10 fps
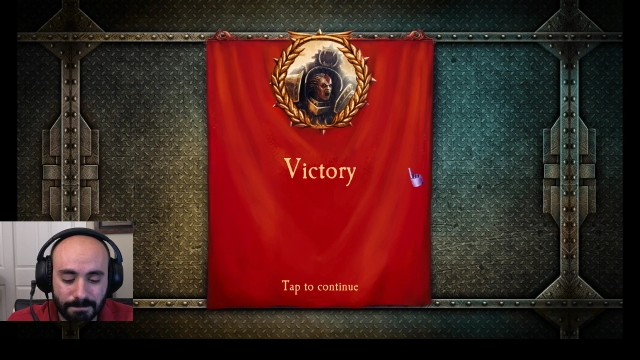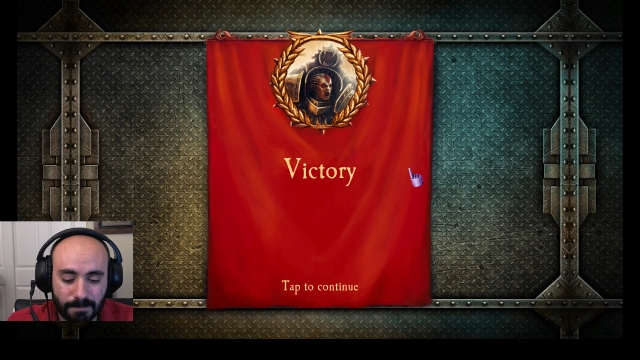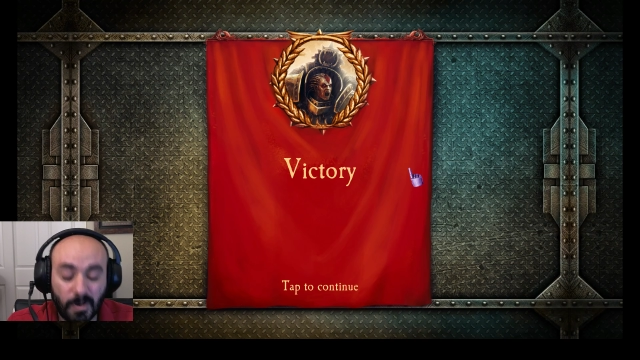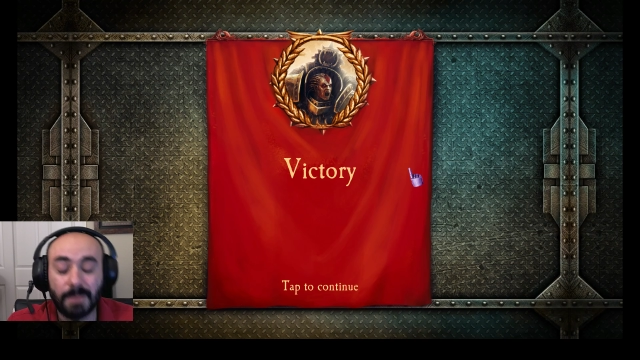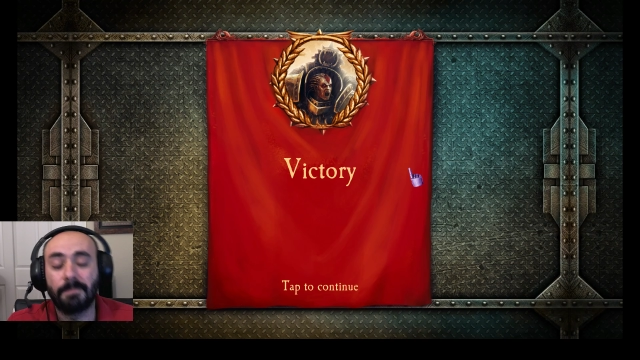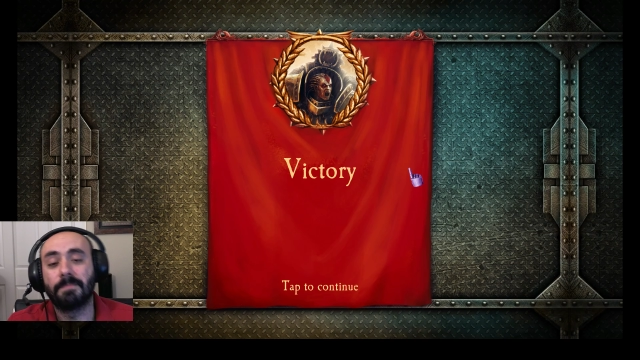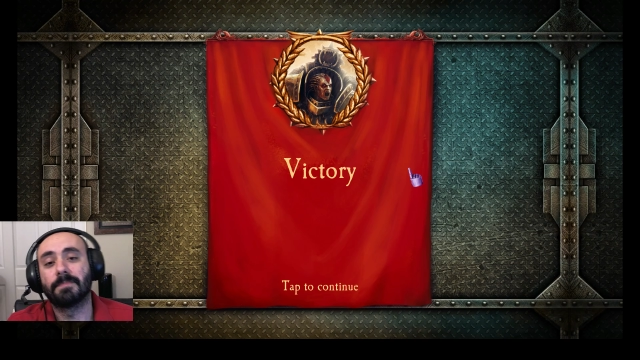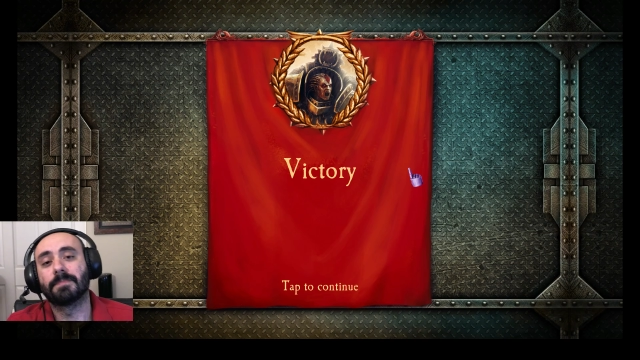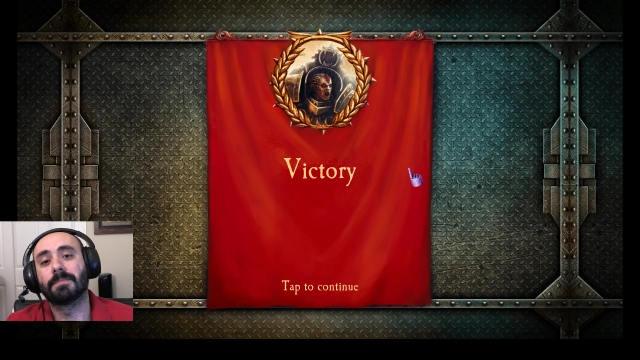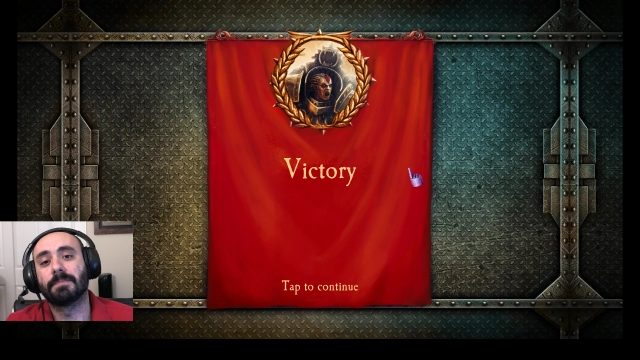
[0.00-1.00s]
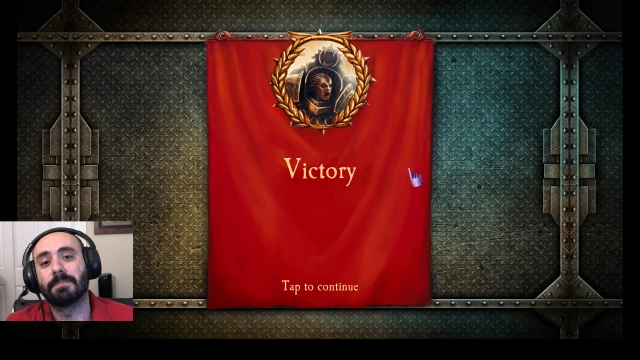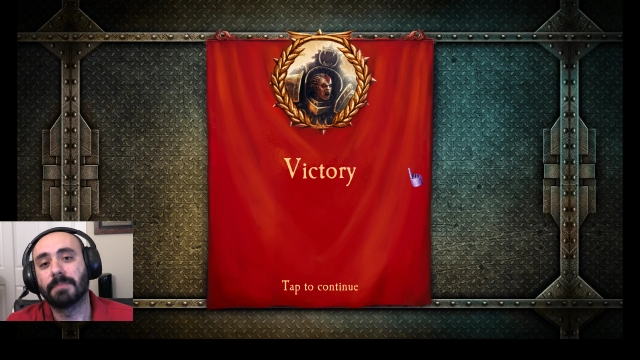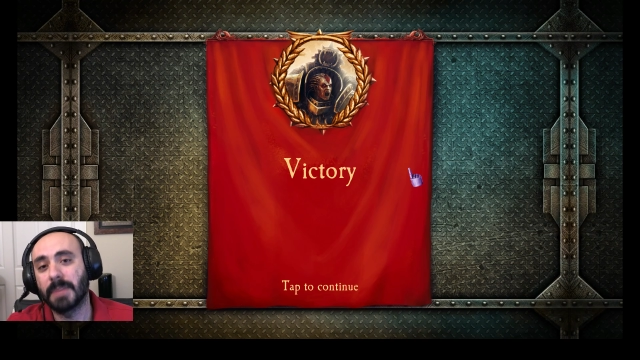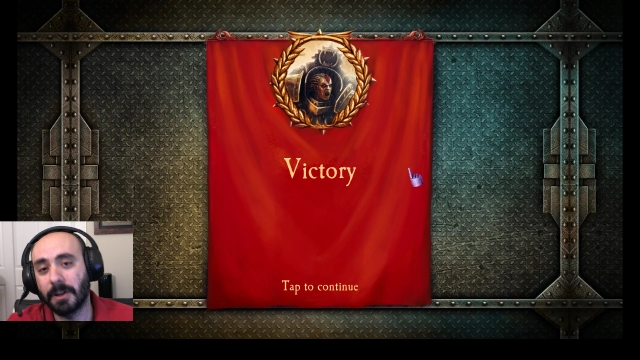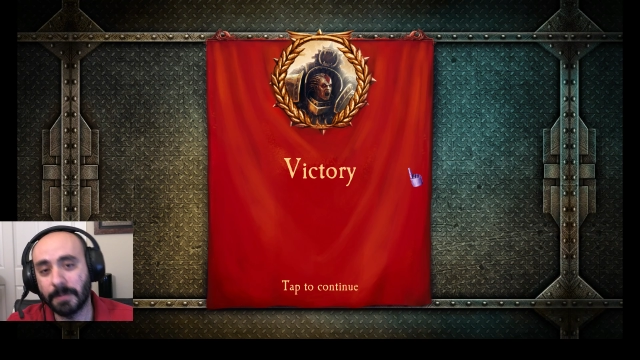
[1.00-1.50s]
Well,
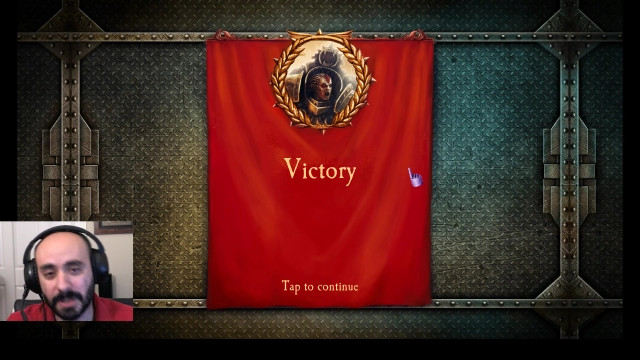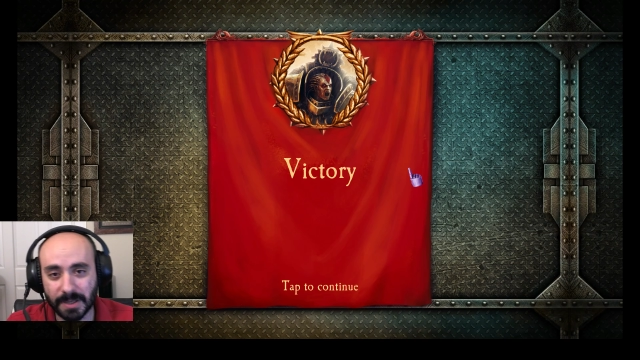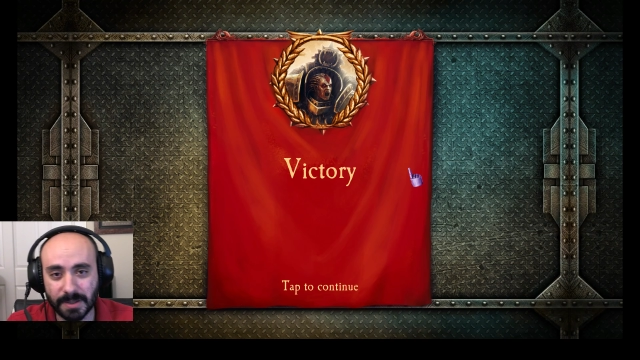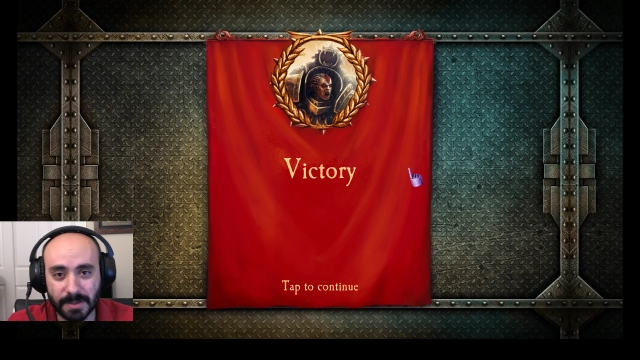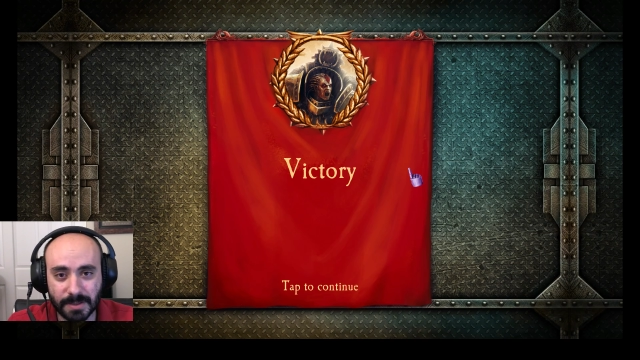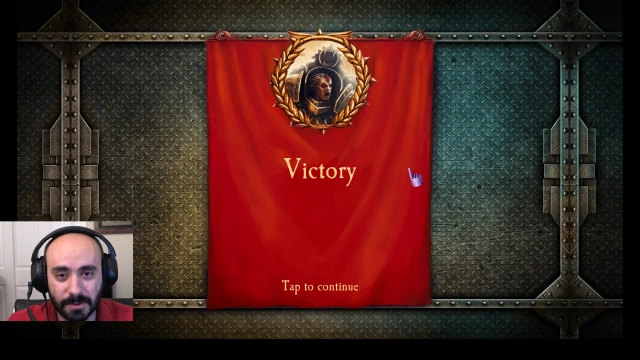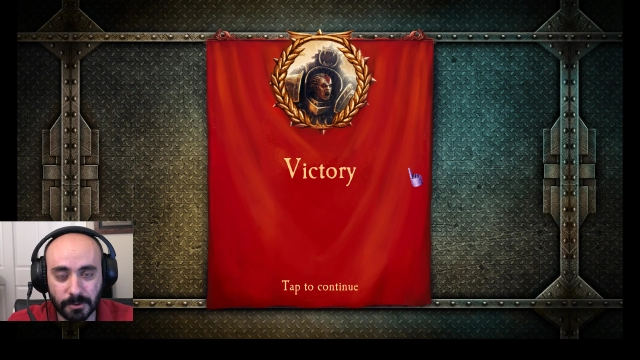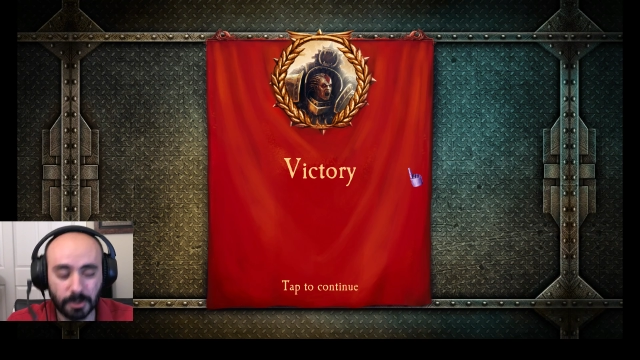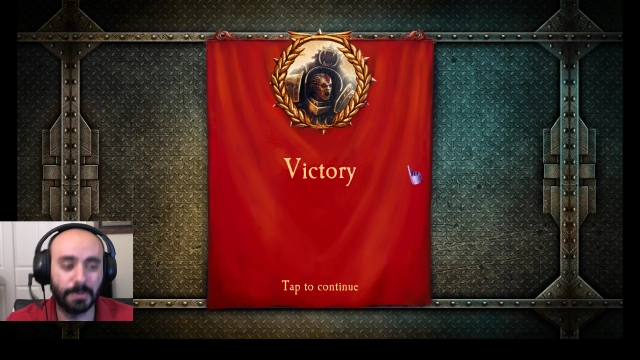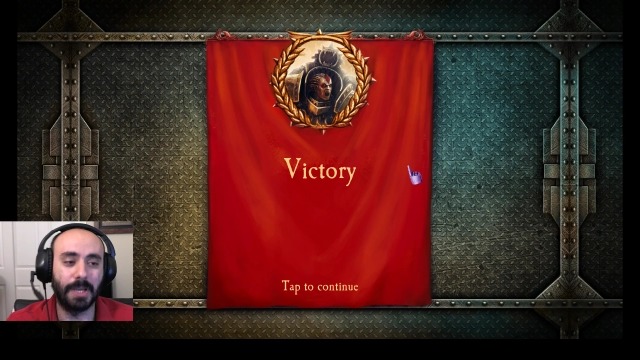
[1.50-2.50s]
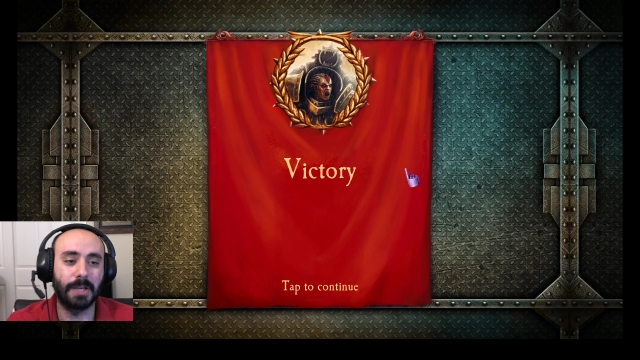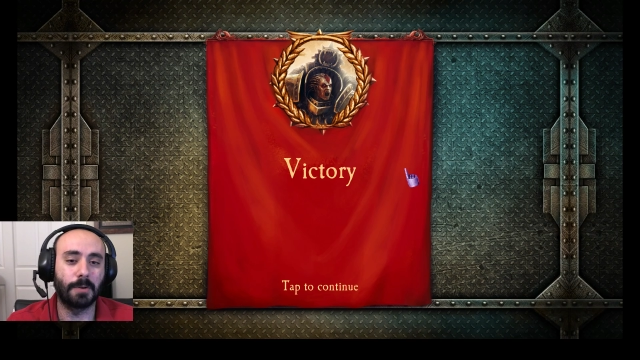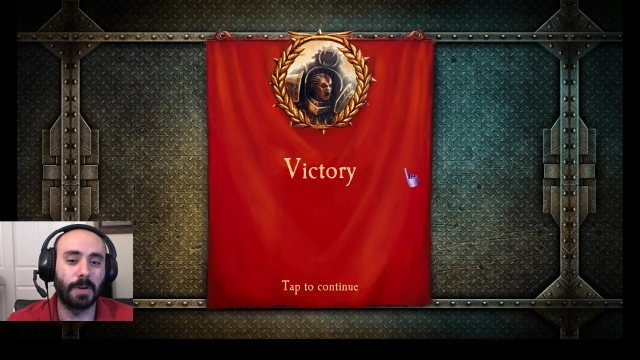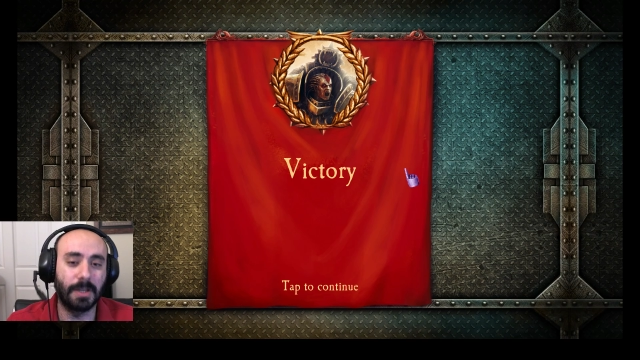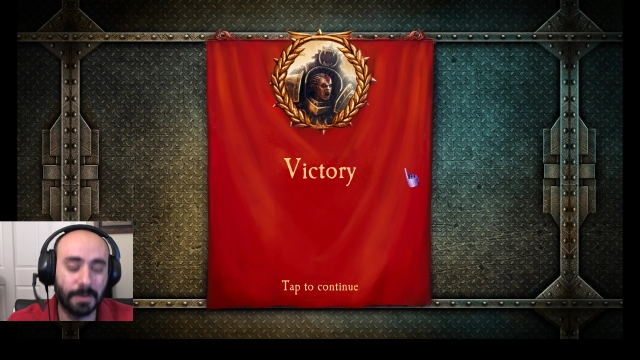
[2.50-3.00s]
I hope you like this Troop
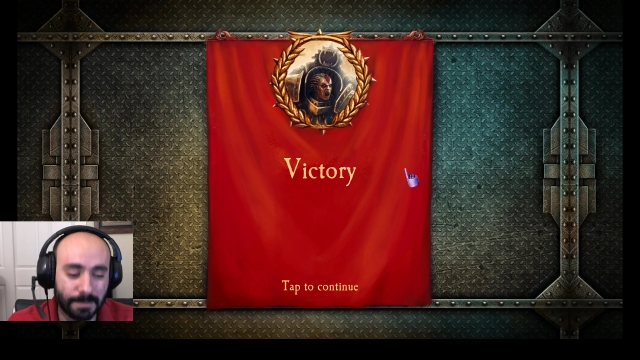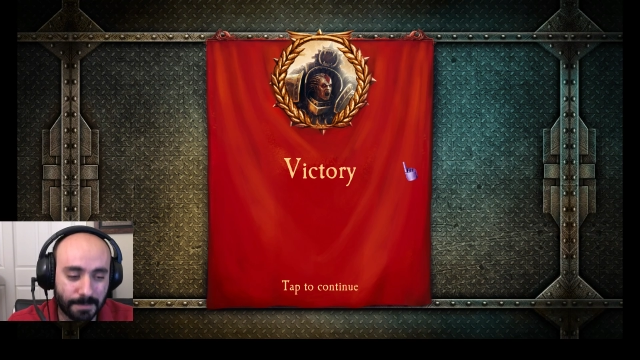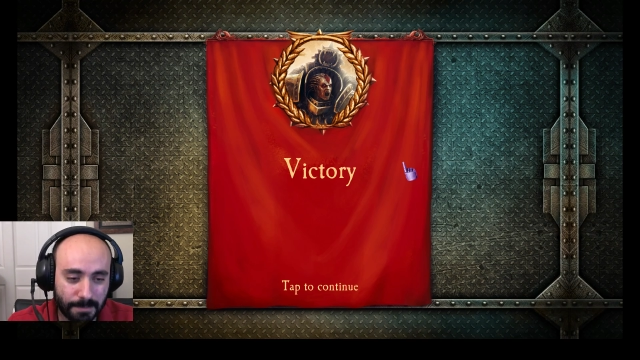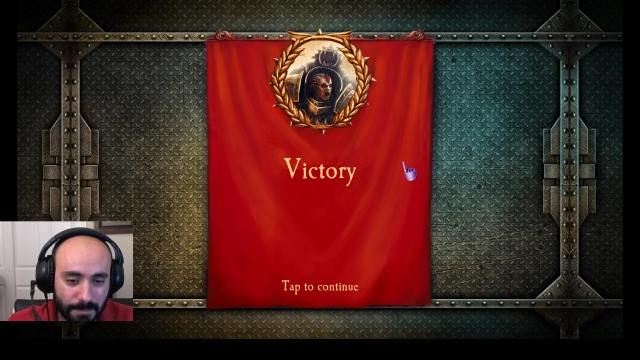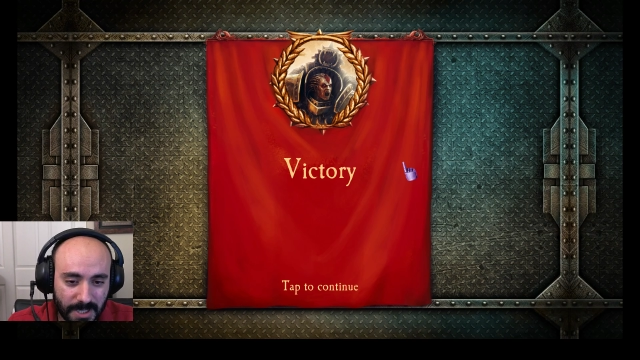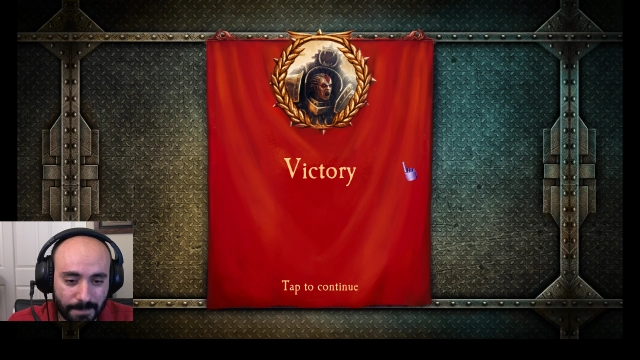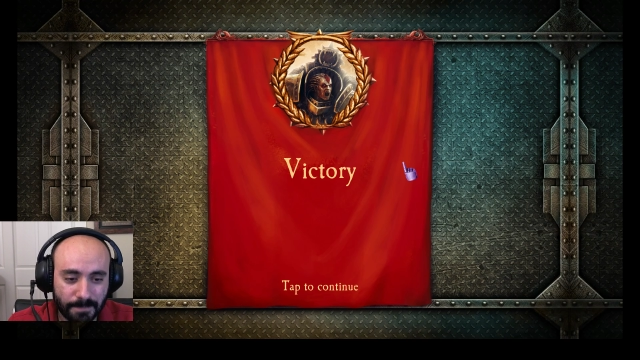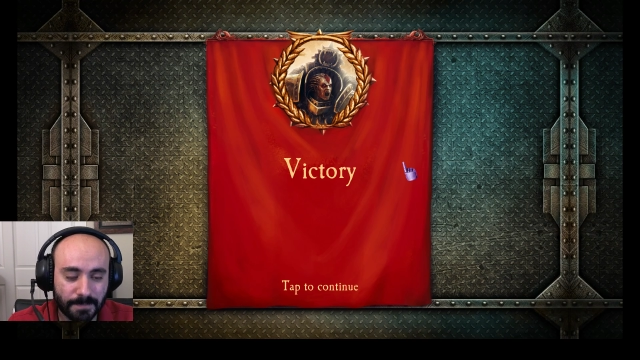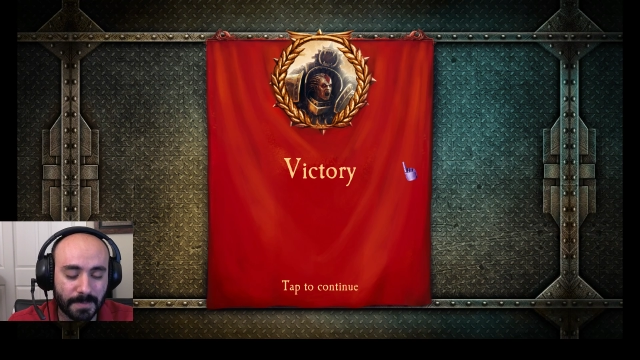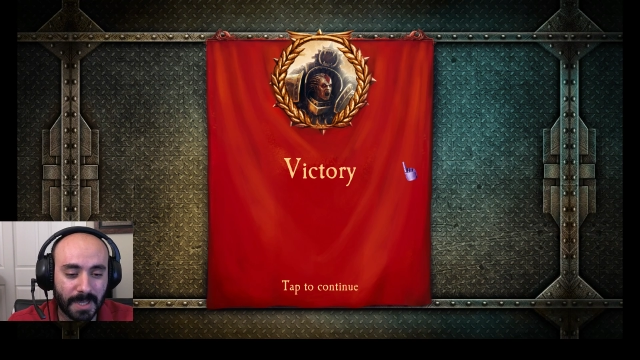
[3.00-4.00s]
Angron meme.